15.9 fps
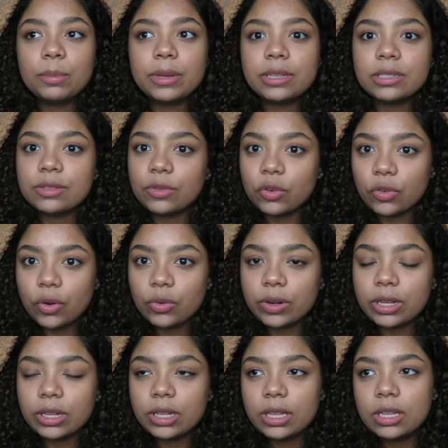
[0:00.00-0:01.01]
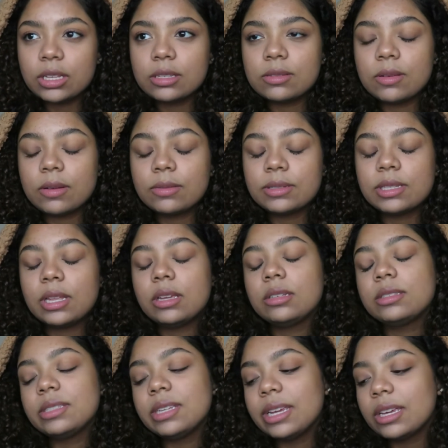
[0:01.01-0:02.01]
because of Corona. So I was like,
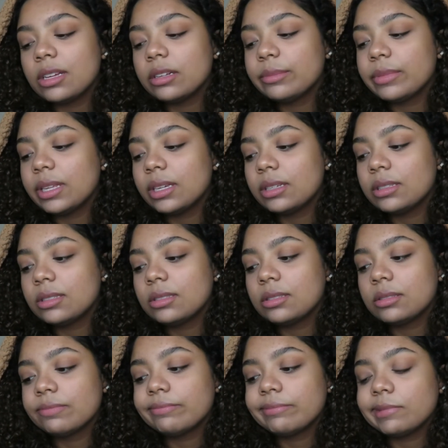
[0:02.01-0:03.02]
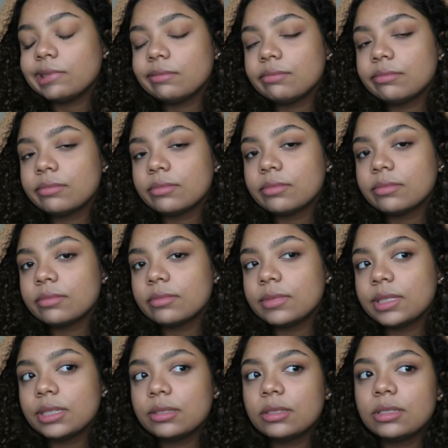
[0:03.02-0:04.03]
damn, this
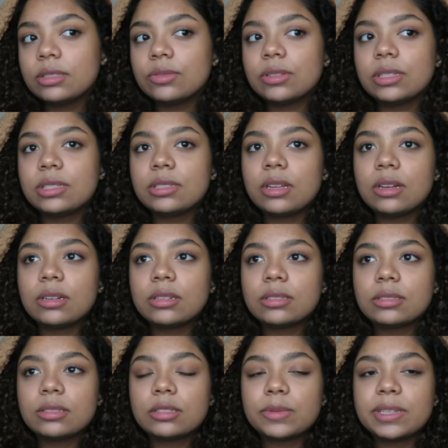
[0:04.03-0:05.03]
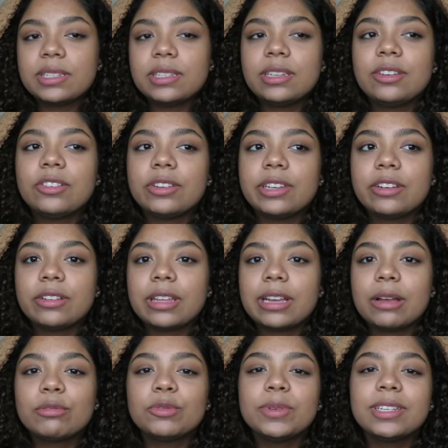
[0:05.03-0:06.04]
really sucks. It's my senior year.
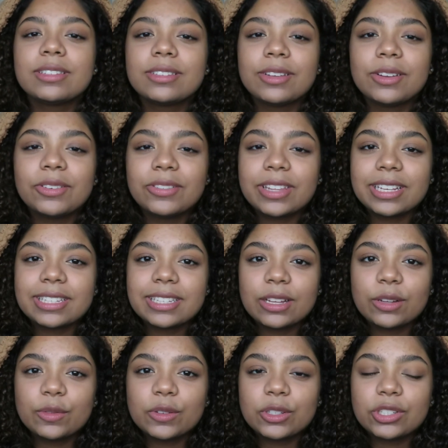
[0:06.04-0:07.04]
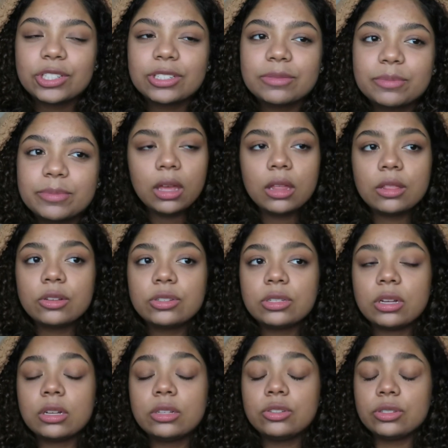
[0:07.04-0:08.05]
Like, I was being so, like, selfish.
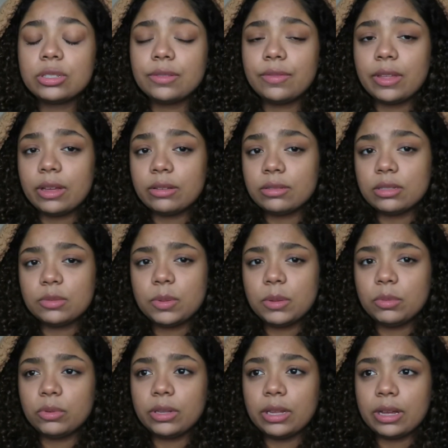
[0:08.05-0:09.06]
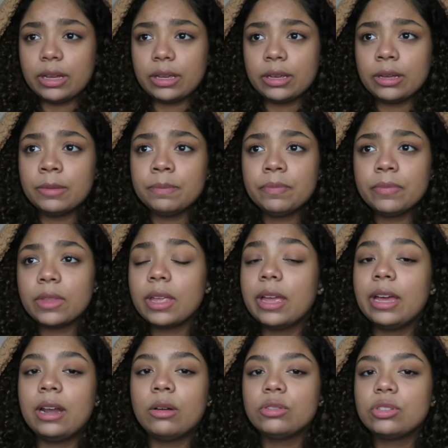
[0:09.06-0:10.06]
There's hundreds of thousands of people dying,
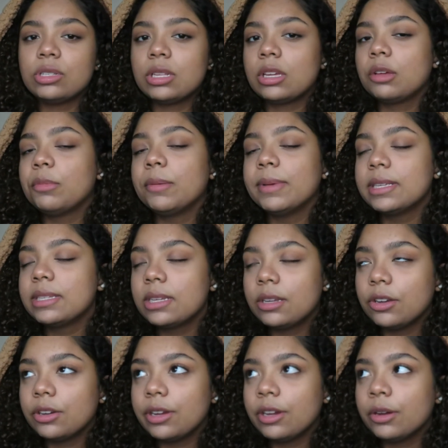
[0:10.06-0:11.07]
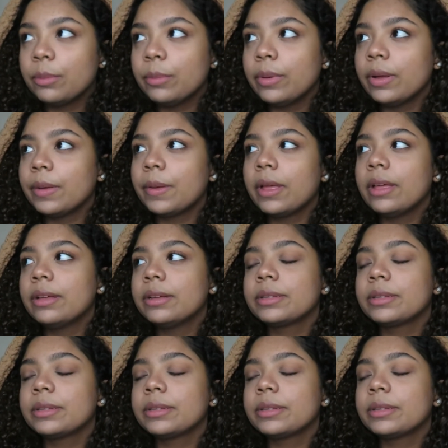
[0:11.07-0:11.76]
and I was just thinking about my senior year, but